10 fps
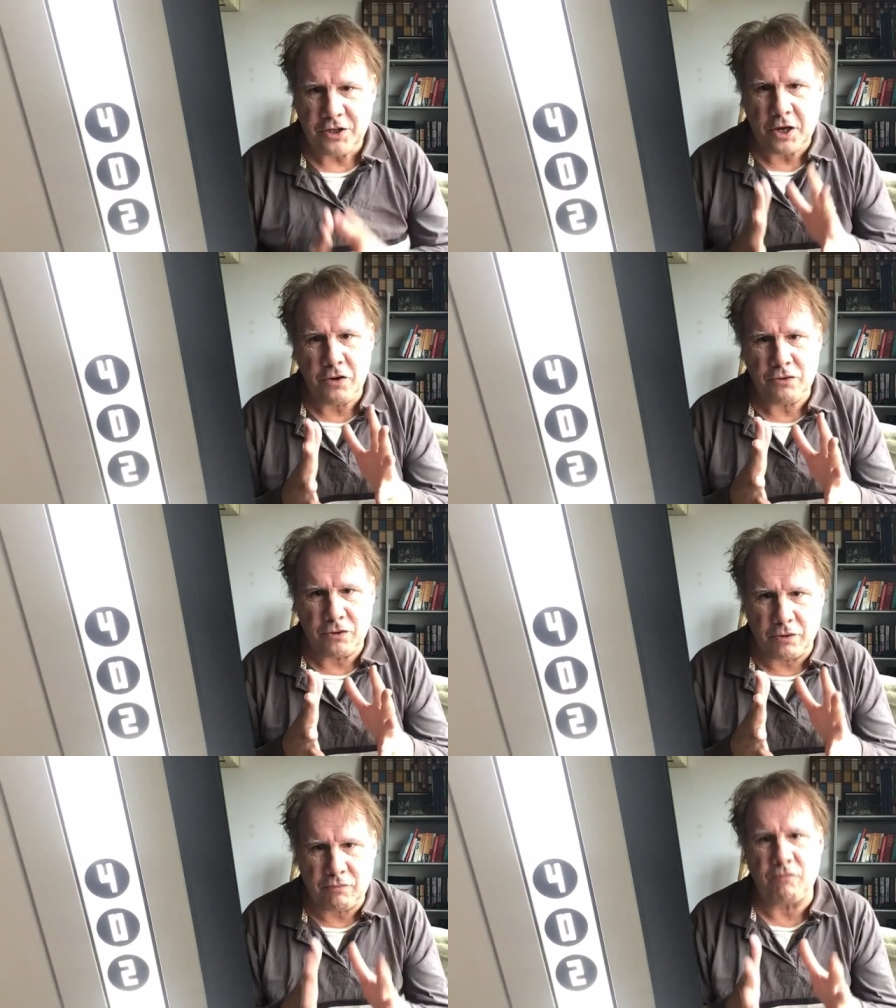So
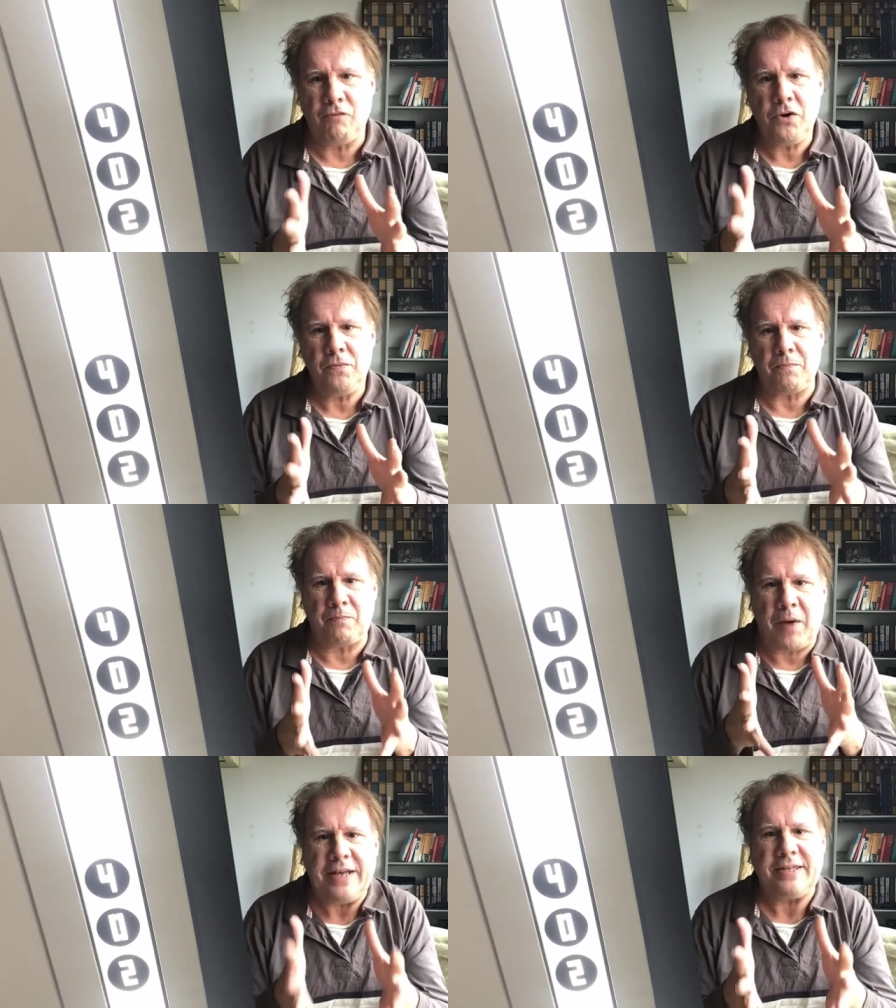the real
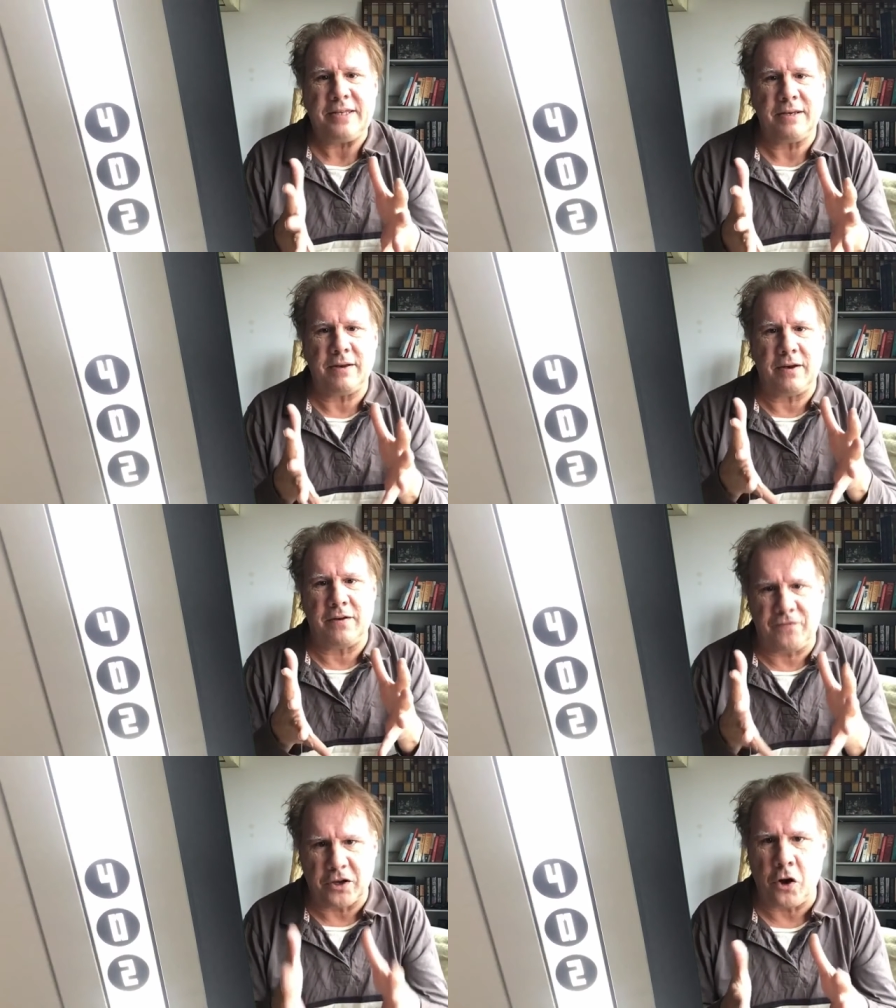base
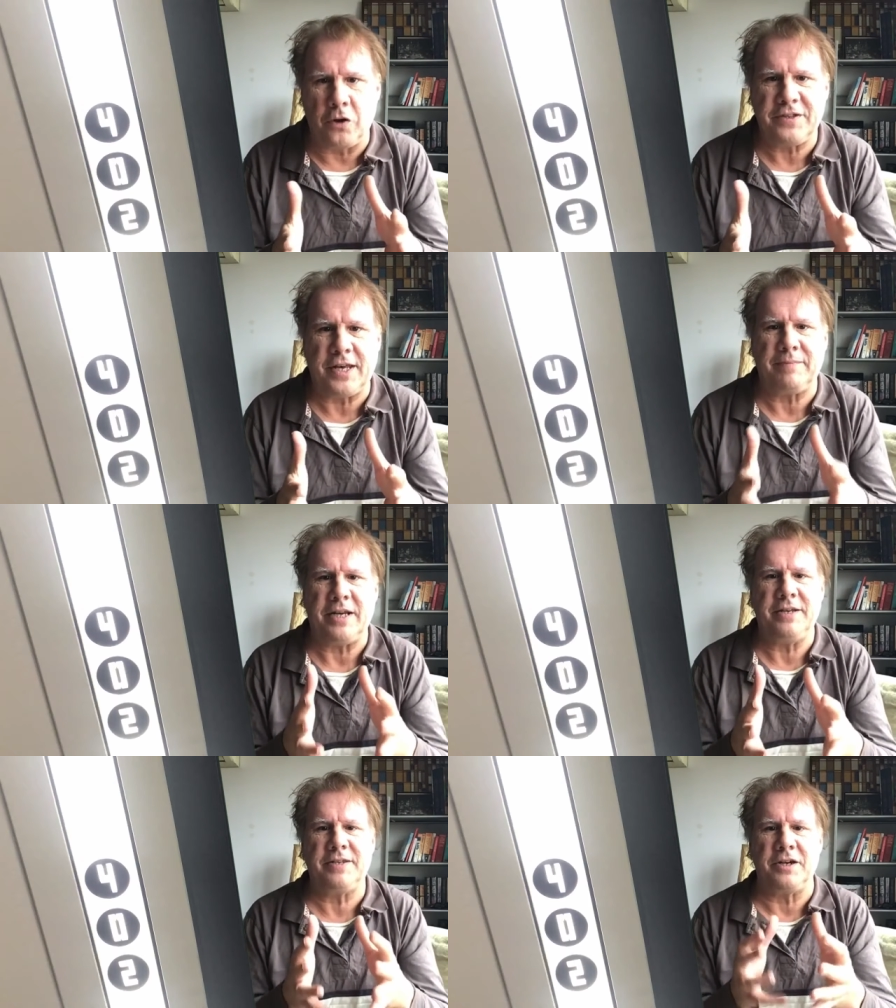of the
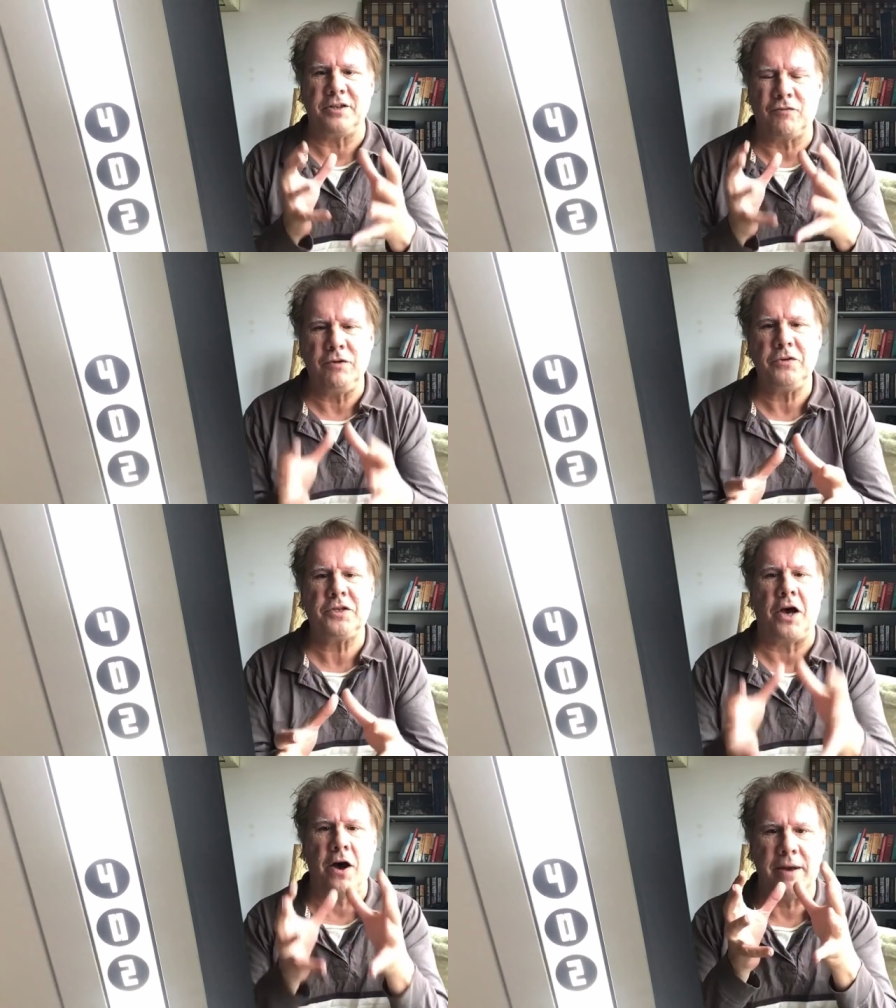concept is that it's real
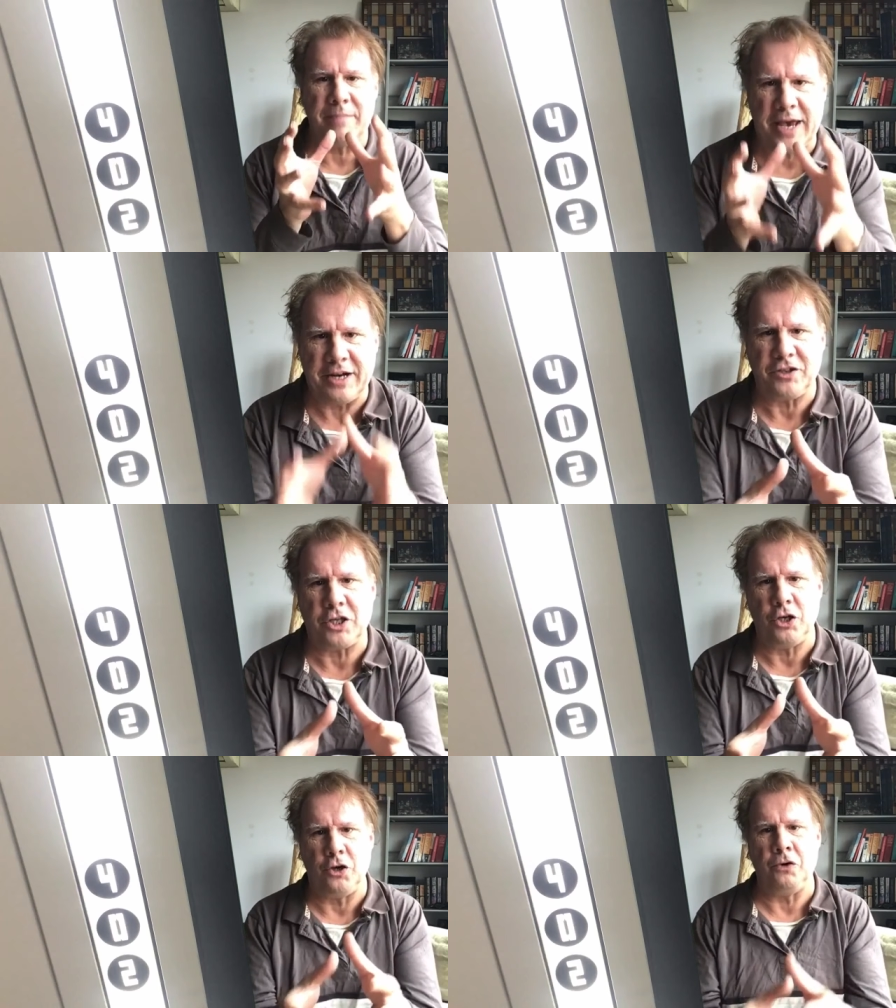time and
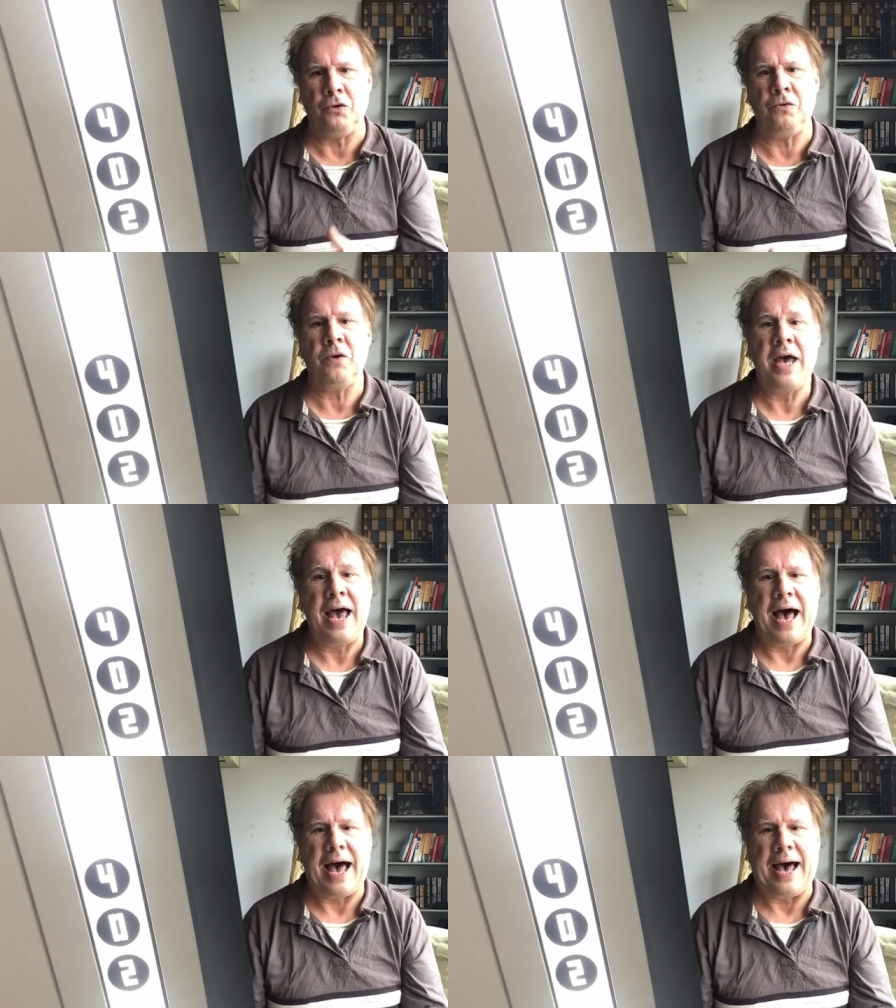it's you.
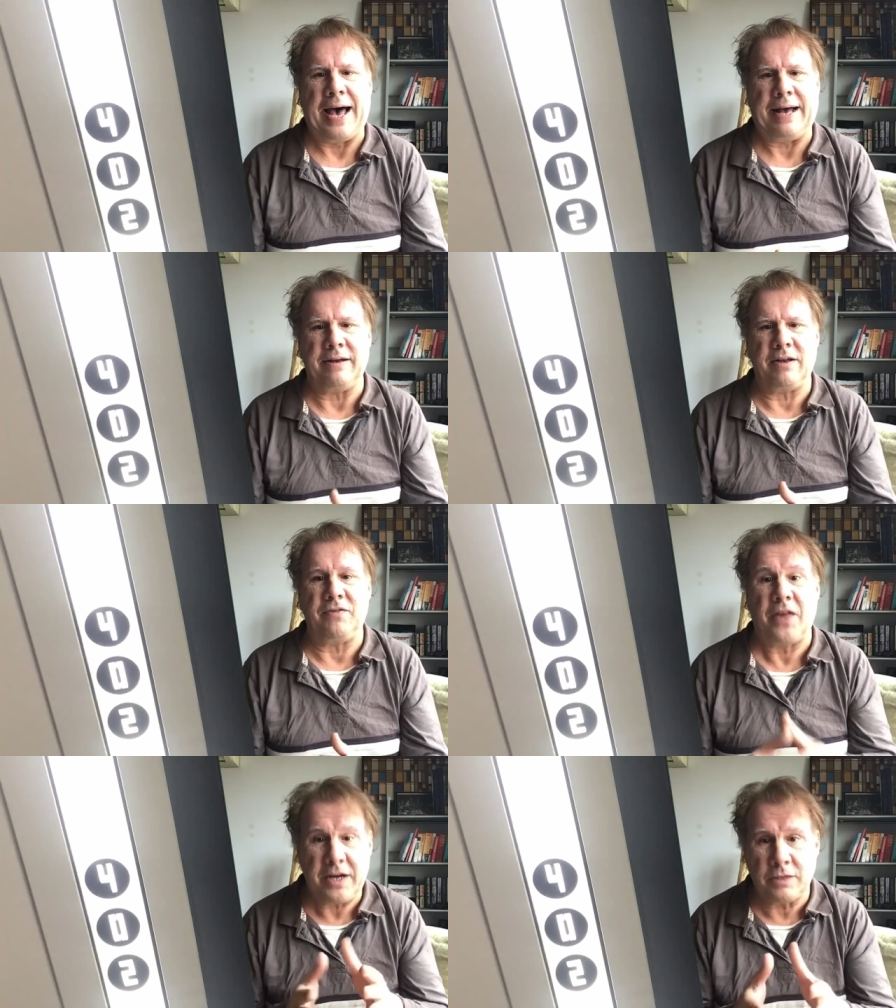
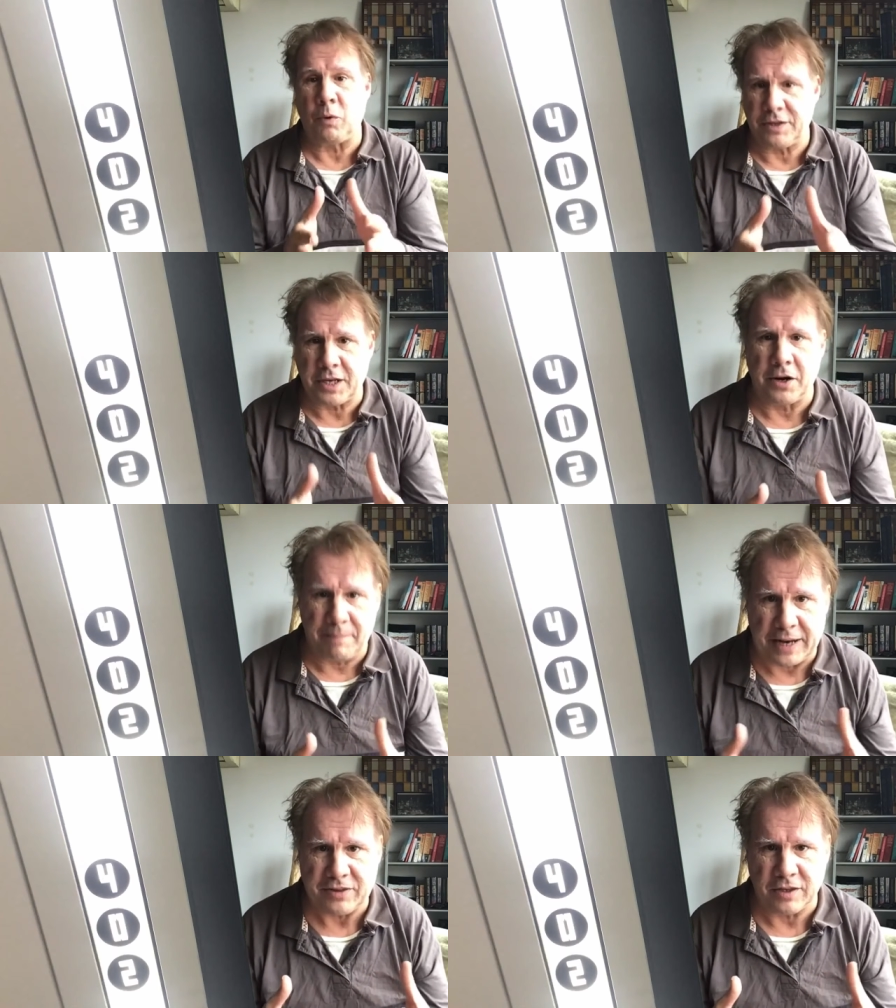That is what's going
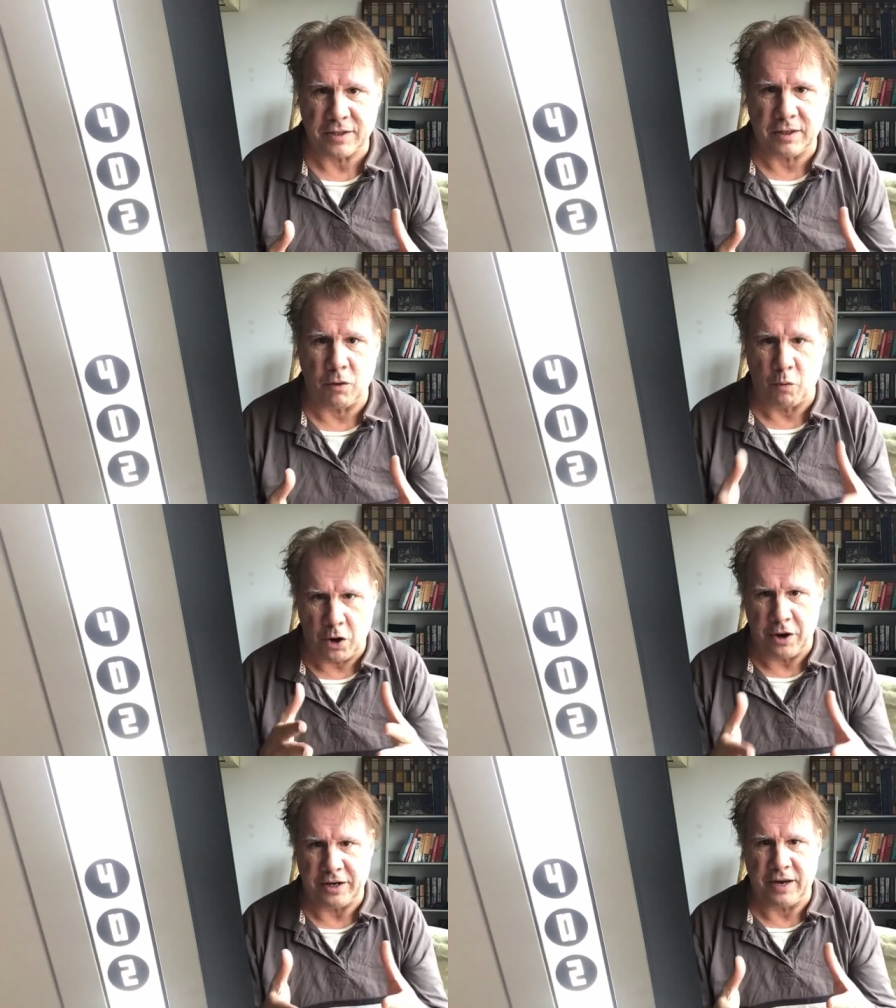to make this
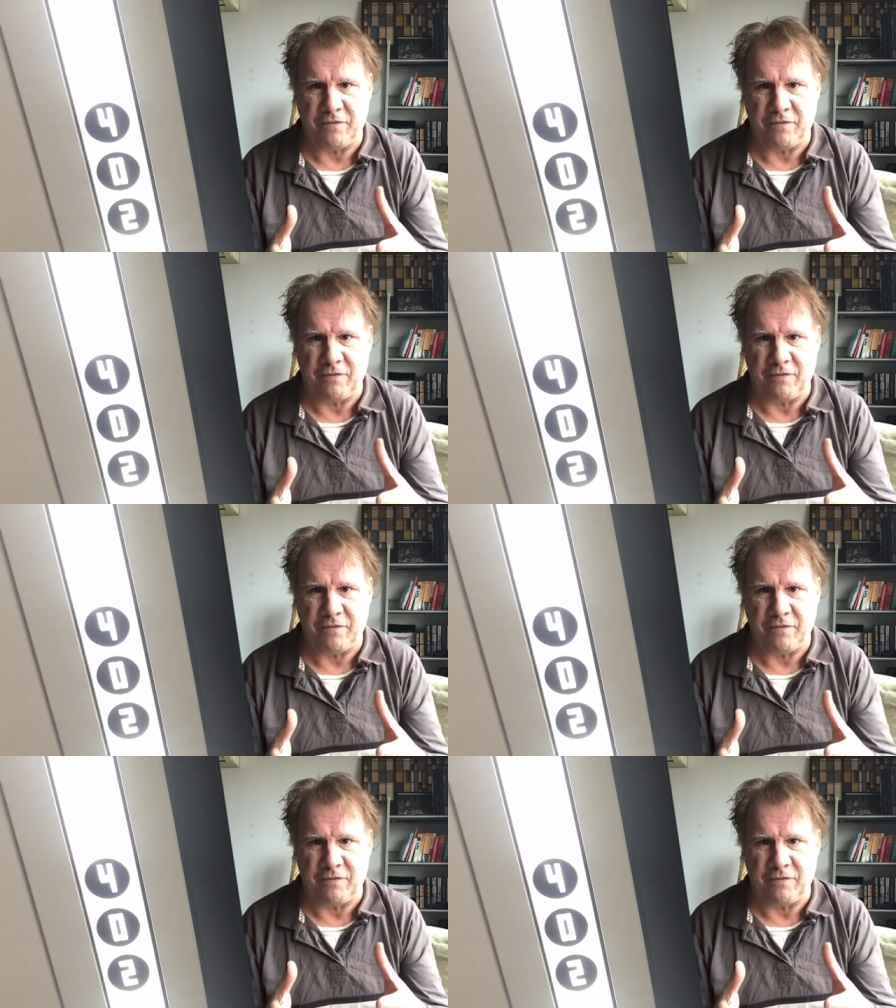work.